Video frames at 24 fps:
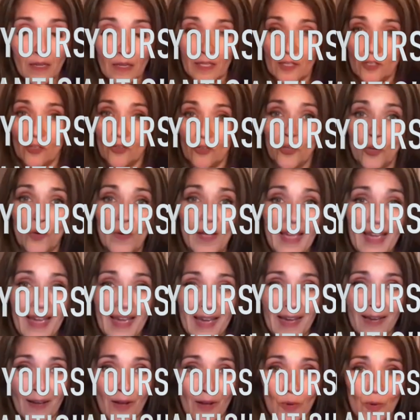I don't know
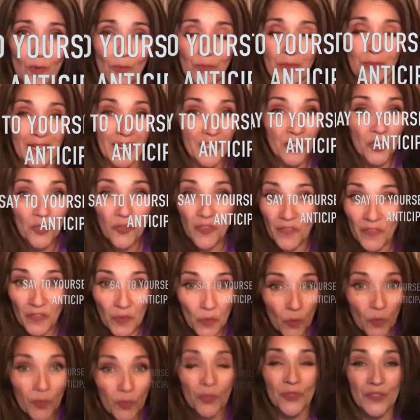how, but I know that the
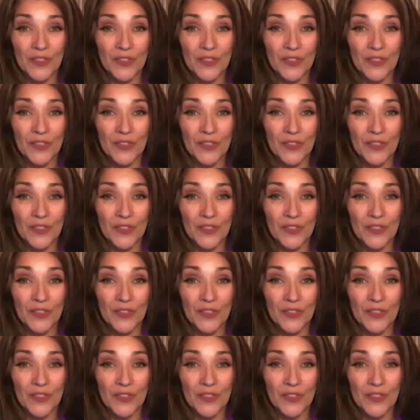order's